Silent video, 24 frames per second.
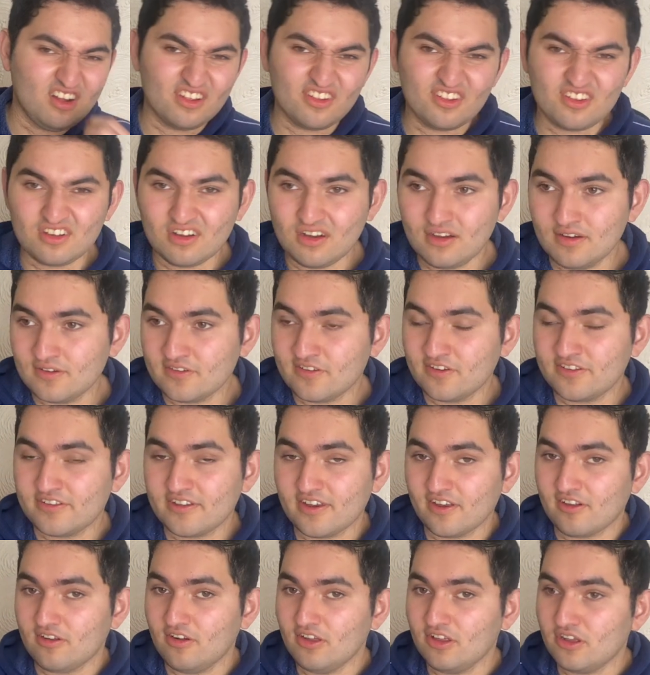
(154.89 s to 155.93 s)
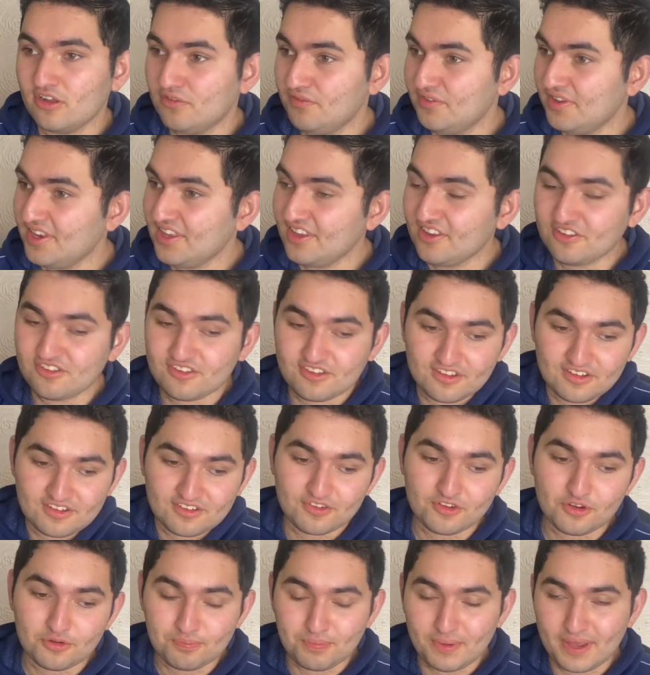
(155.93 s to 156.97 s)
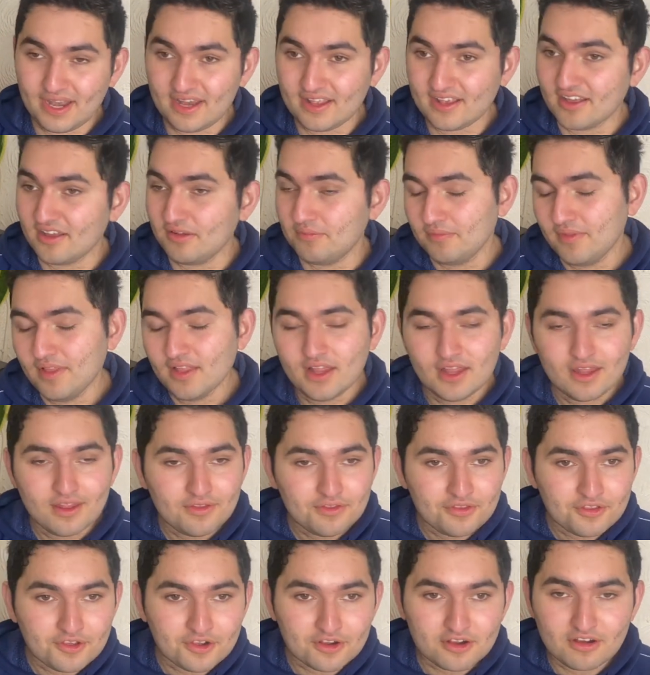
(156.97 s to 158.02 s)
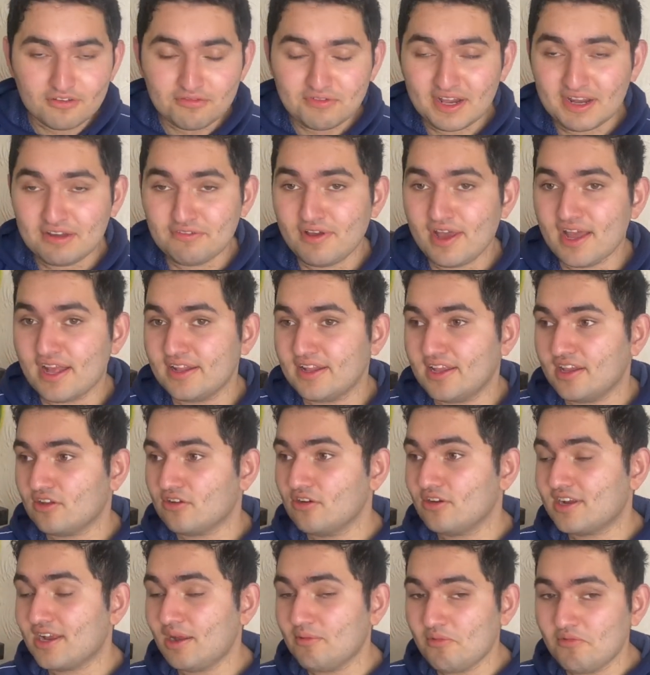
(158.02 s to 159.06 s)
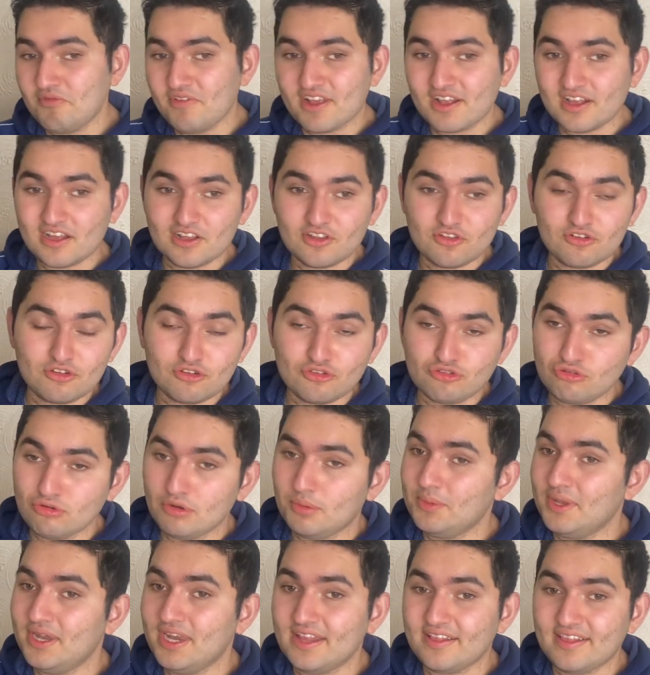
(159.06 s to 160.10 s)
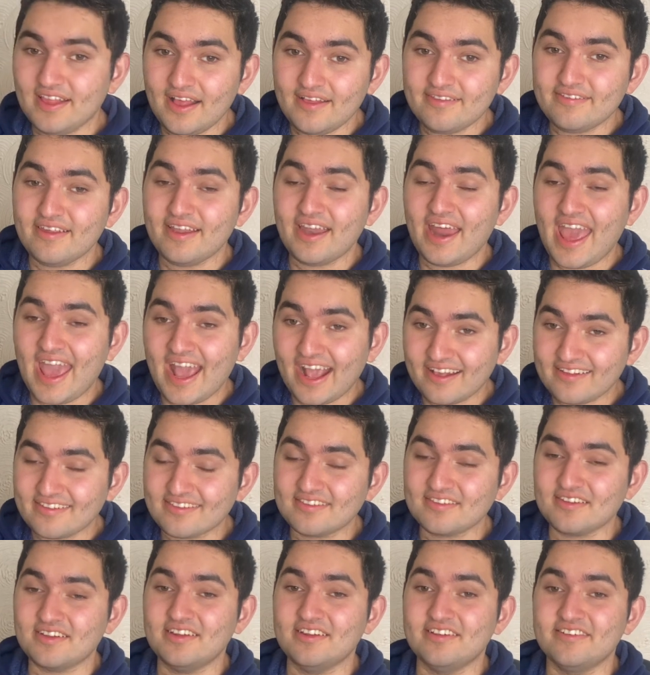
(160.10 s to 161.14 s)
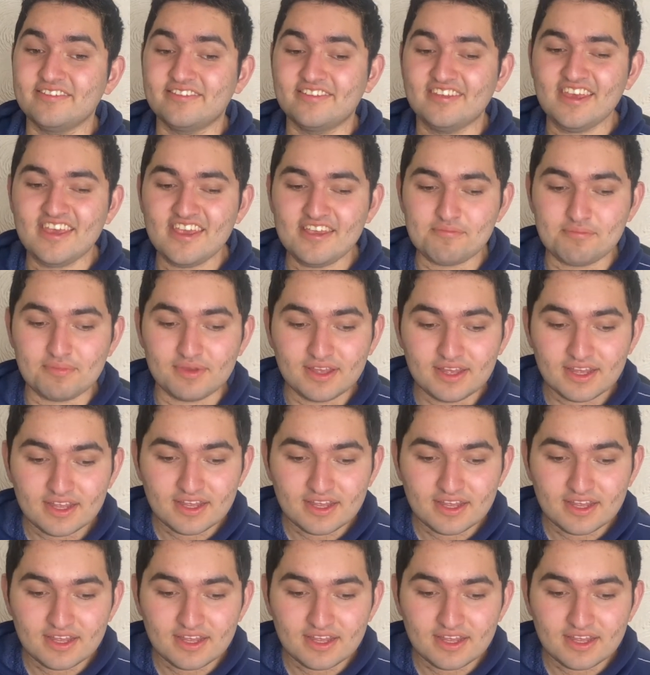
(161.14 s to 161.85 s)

You got Rodrigo, you got Vinicius, you got Bellingham, you got Valverde, you got Camavinga, you got Tchouameni. That's an excellent team.